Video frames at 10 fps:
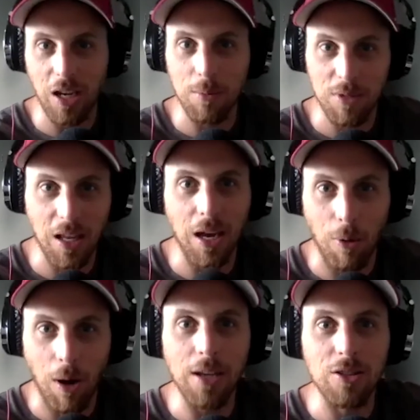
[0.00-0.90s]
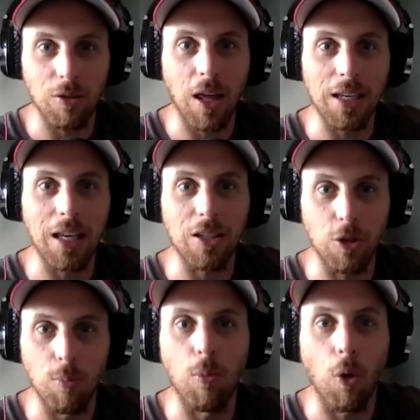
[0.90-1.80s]
times of day, right? So like
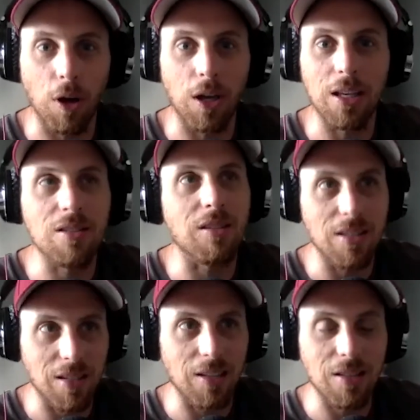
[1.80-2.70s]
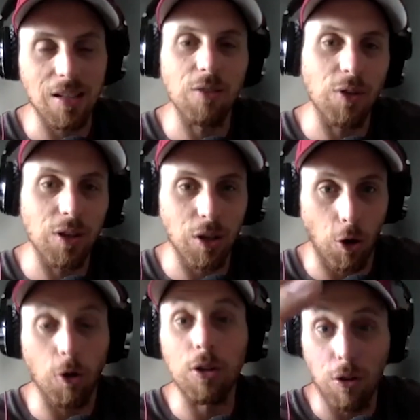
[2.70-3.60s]
you're more insulin sensitive
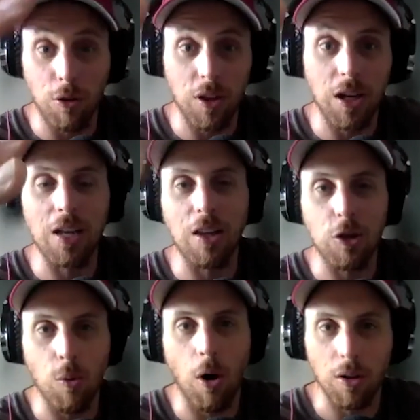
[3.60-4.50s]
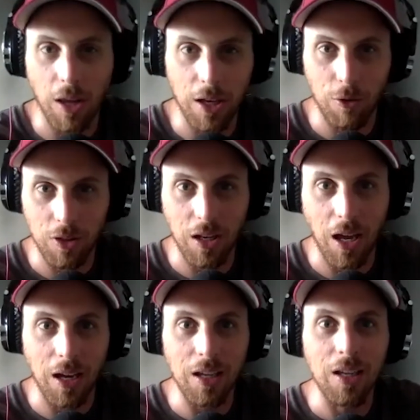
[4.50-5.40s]
earlier in the day than you are later in the
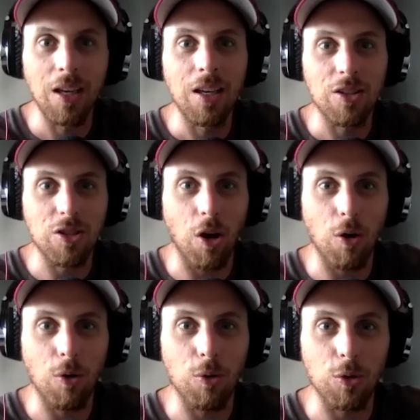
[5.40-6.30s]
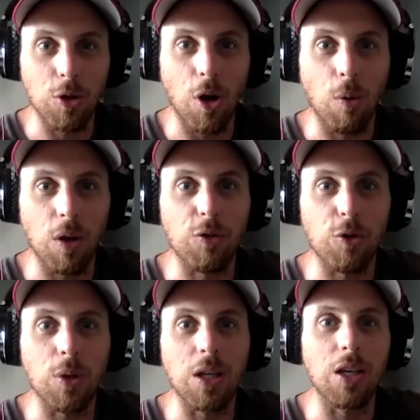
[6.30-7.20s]
day. So, you know, if
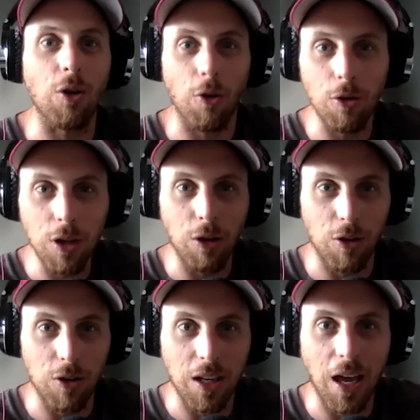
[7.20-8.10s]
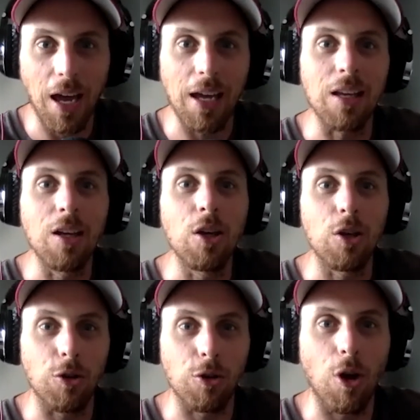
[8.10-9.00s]
you eat earlier in the day,
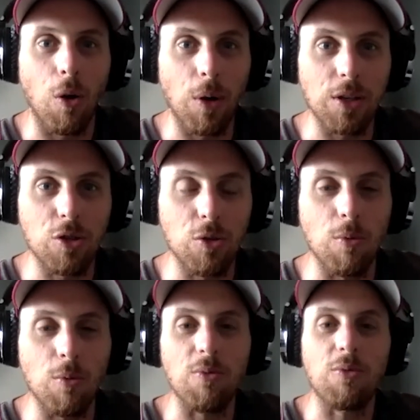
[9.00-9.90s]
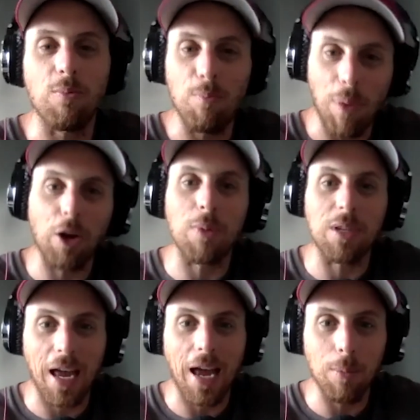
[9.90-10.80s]
you're going to better
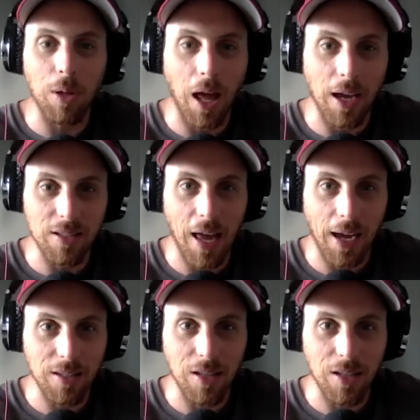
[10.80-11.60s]
metabolize that